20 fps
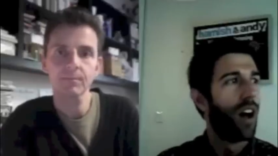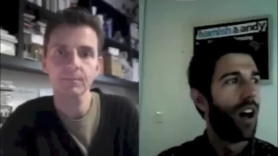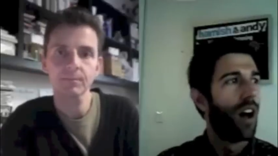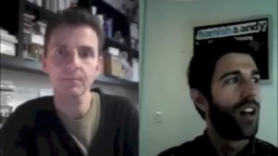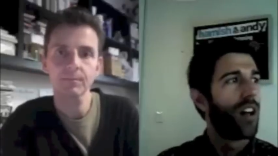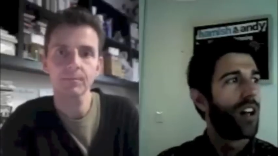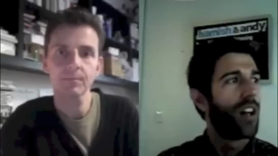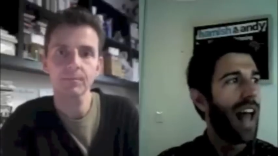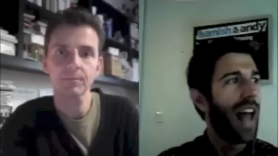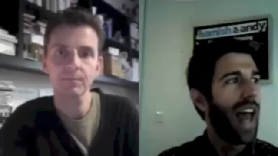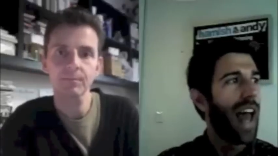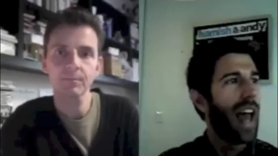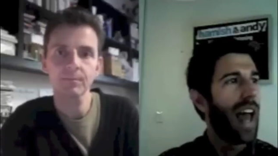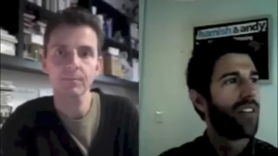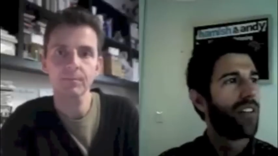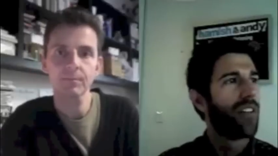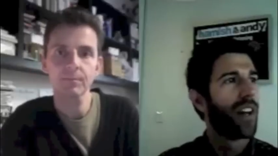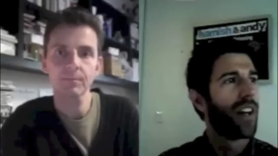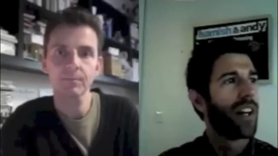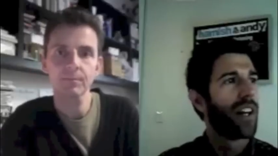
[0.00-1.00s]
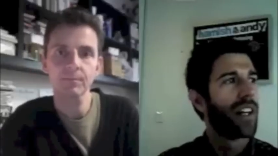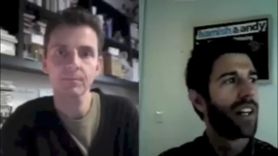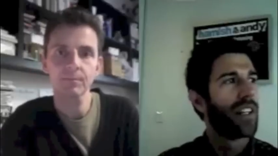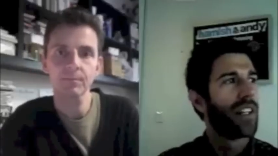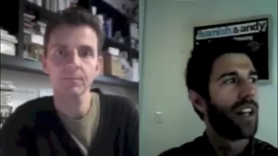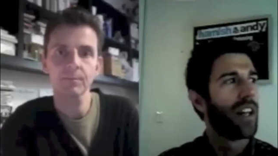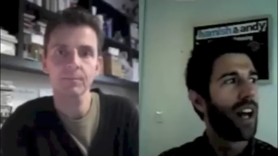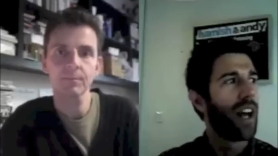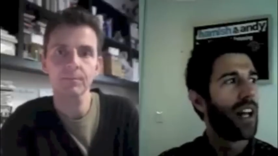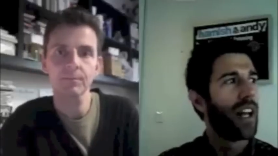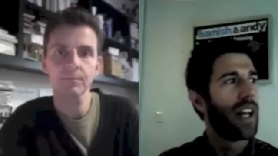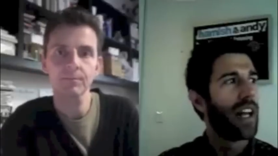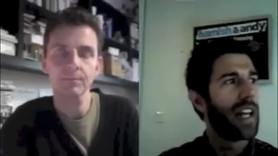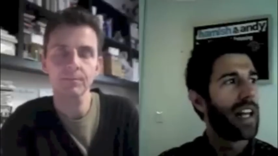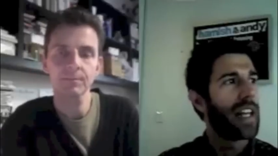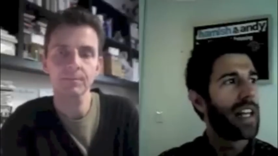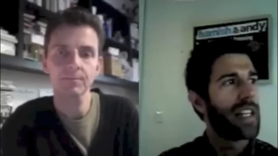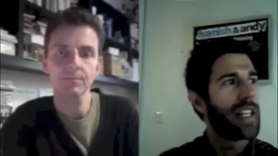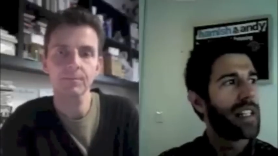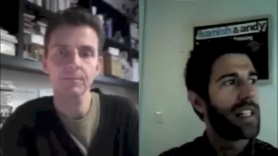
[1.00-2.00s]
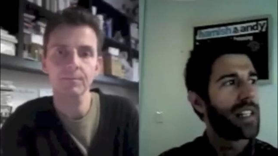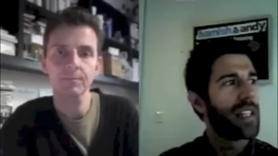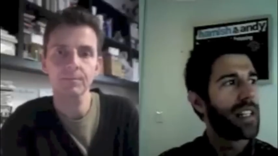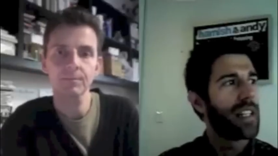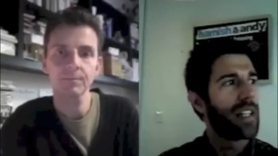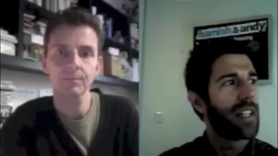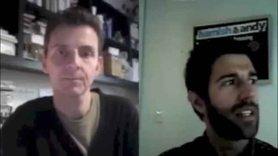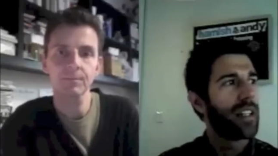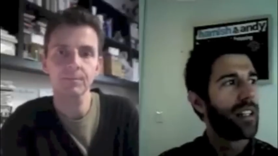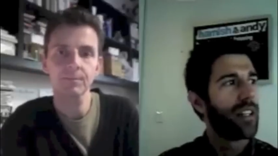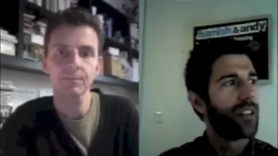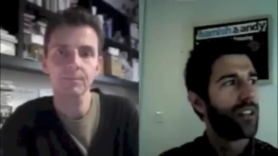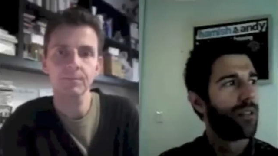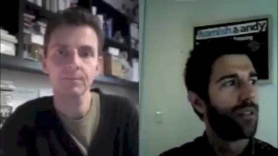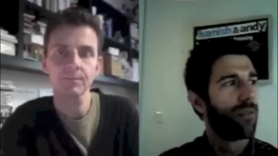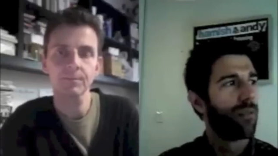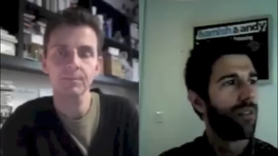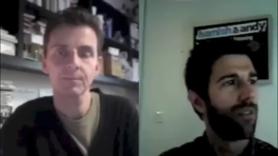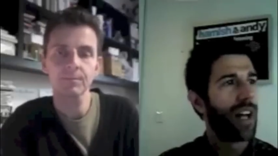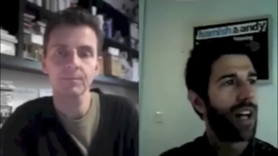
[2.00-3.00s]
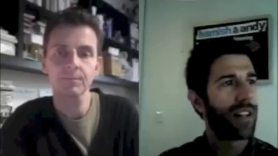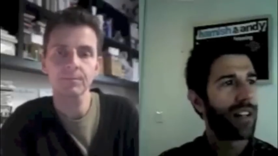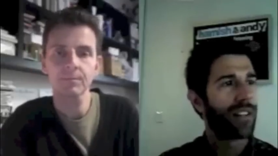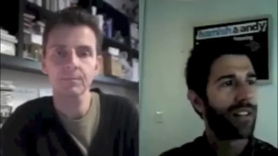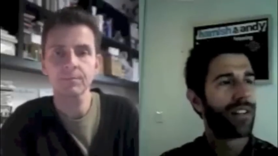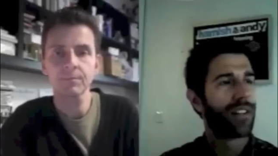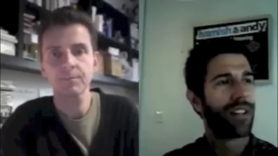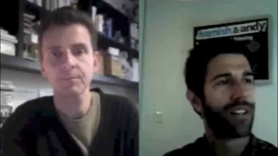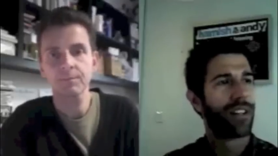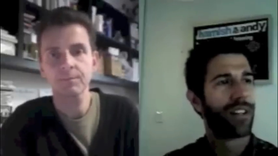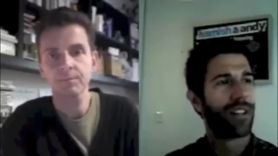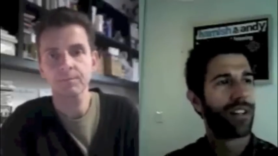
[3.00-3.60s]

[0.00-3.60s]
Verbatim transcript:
Speaker 1: I don't have an easy, direct